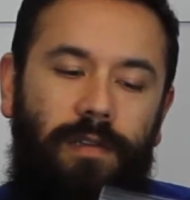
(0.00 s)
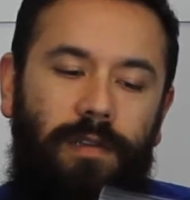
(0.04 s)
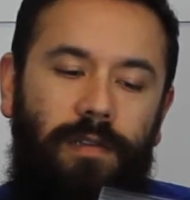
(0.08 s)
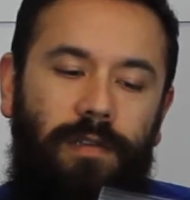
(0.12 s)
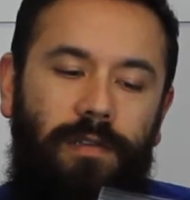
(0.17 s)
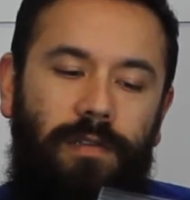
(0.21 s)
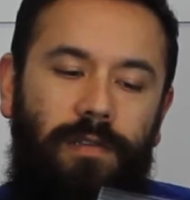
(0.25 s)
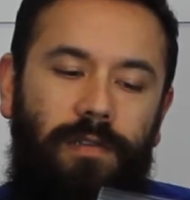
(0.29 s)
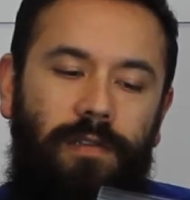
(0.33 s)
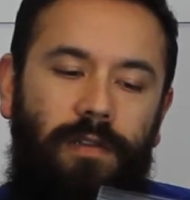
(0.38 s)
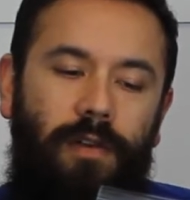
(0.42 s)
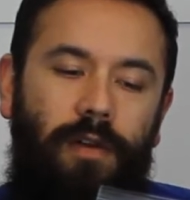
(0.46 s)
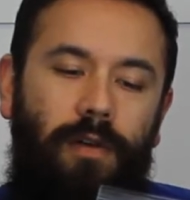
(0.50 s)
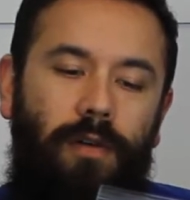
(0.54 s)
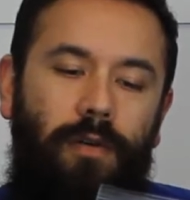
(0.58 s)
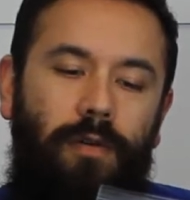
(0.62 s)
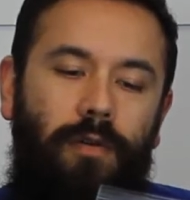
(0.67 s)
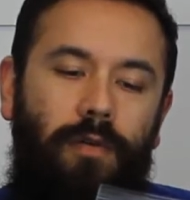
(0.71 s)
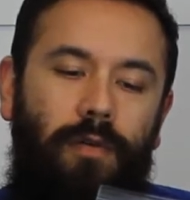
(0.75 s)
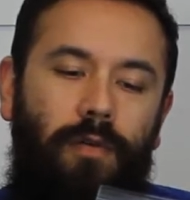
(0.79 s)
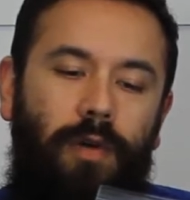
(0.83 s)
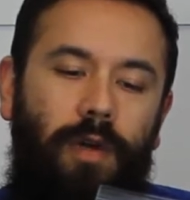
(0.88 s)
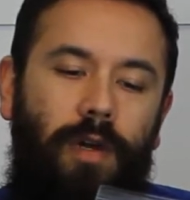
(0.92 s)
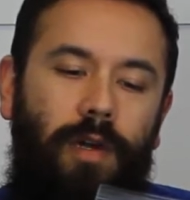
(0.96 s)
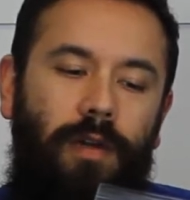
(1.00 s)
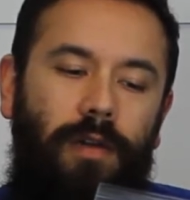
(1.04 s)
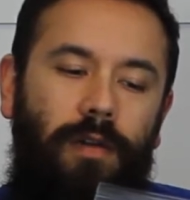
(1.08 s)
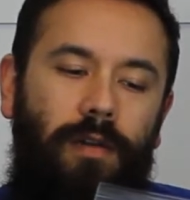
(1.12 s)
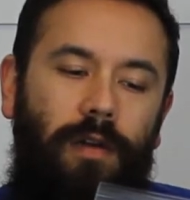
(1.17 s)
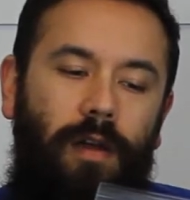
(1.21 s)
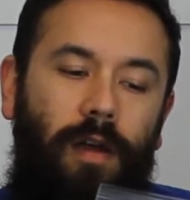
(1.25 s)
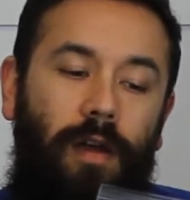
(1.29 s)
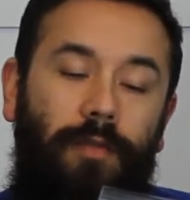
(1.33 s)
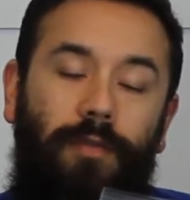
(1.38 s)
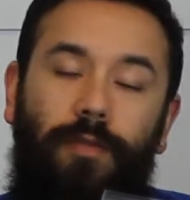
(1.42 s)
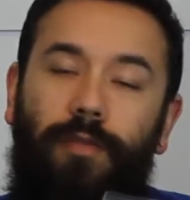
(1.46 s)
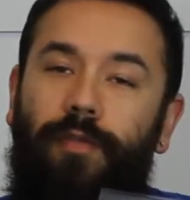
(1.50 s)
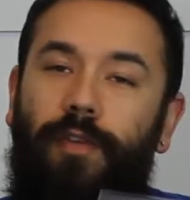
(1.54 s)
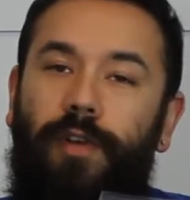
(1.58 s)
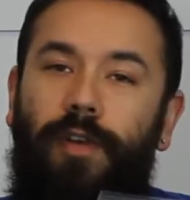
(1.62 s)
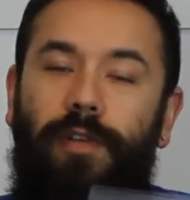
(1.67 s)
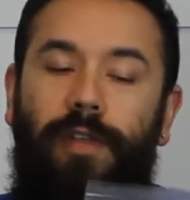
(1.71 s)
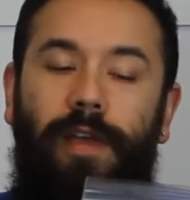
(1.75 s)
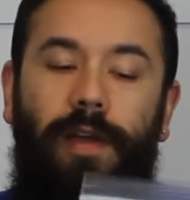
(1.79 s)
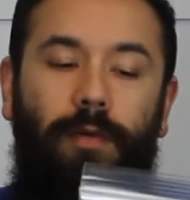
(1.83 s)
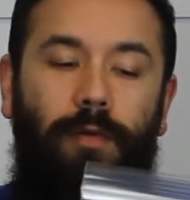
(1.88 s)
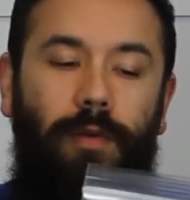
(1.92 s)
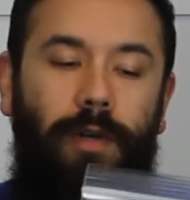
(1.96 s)
so I'll have to
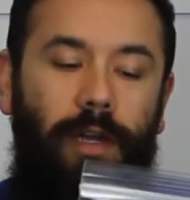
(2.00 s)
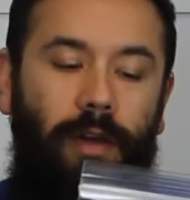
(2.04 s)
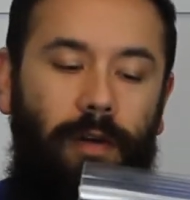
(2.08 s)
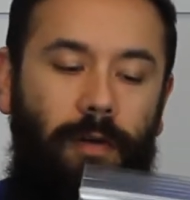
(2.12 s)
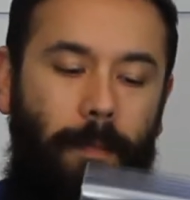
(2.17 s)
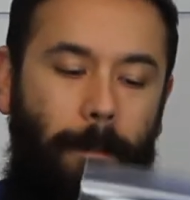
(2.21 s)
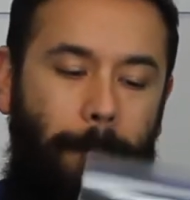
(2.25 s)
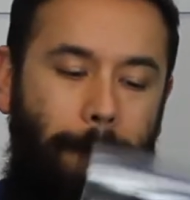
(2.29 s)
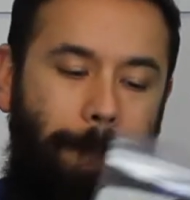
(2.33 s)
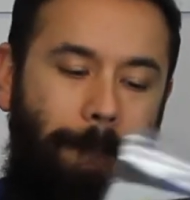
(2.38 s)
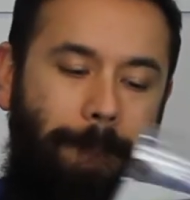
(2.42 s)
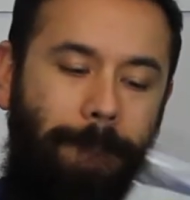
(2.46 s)
figure that one out.